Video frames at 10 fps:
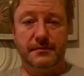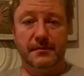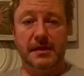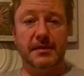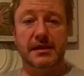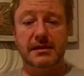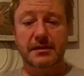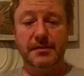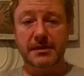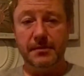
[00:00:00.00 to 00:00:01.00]
maybe that's the
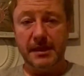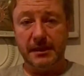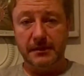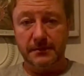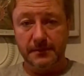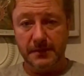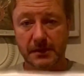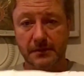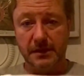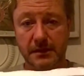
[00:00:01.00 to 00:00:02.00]
Big Bang.
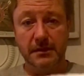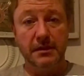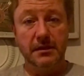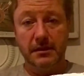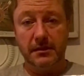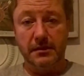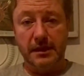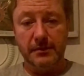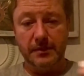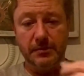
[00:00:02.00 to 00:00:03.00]
So then, all
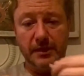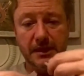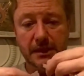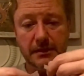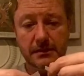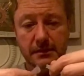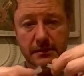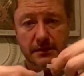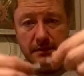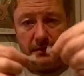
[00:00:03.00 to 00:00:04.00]
right, we break it.
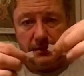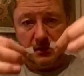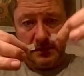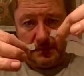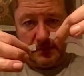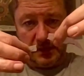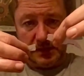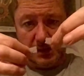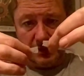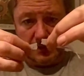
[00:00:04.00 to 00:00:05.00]
We got
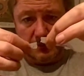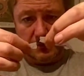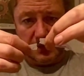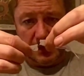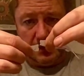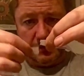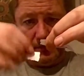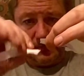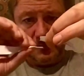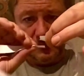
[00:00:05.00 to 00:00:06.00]
that there.
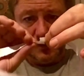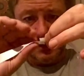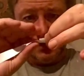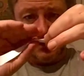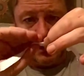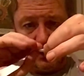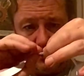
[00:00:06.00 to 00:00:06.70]
We turn that